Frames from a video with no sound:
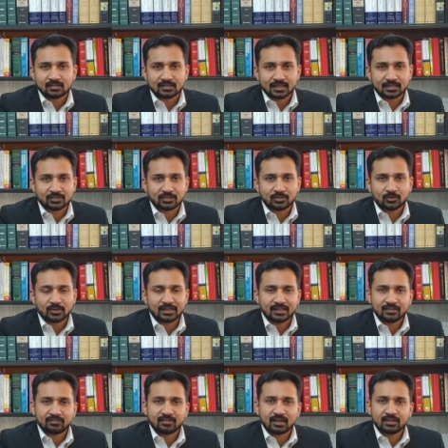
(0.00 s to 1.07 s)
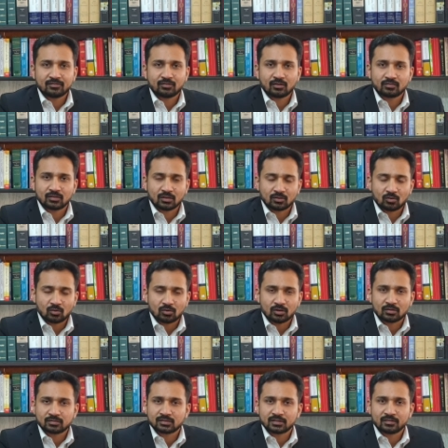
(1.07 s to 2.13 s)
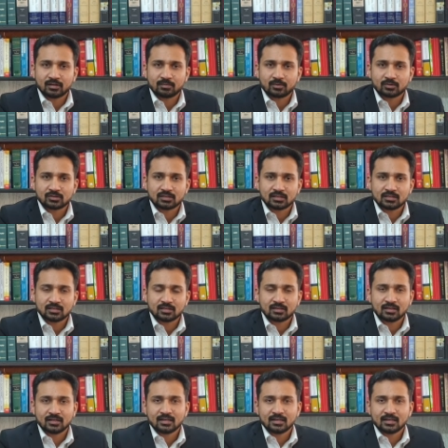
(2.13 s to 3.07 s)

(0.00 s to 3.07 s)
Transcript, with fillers: section 25 of the code of civil procedure